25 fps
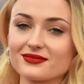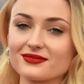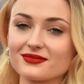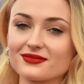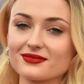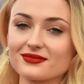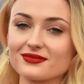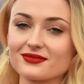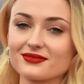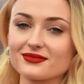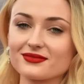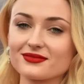
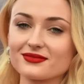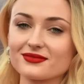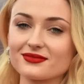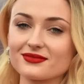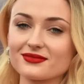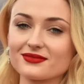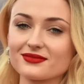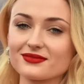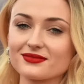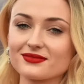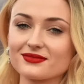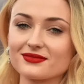
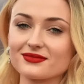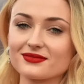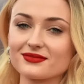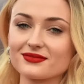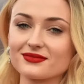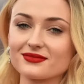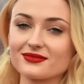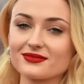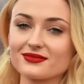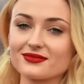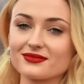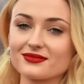
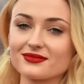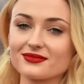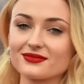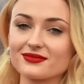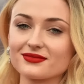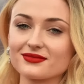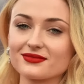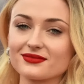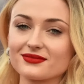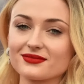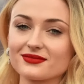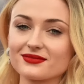
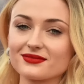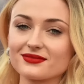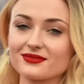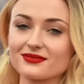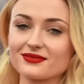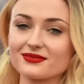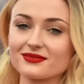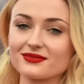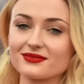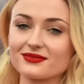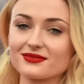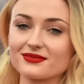
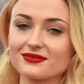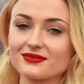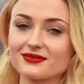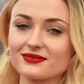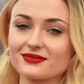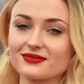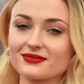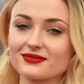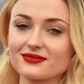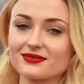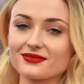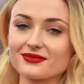
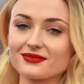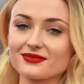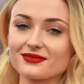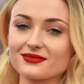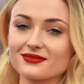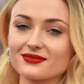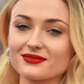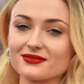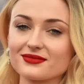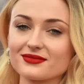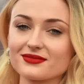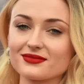
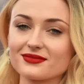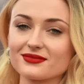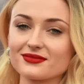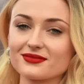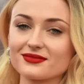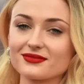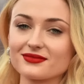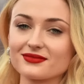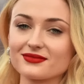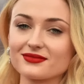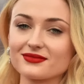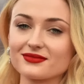
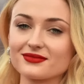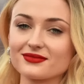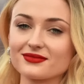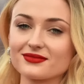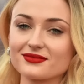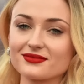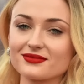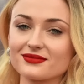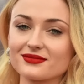The person shown says nothing.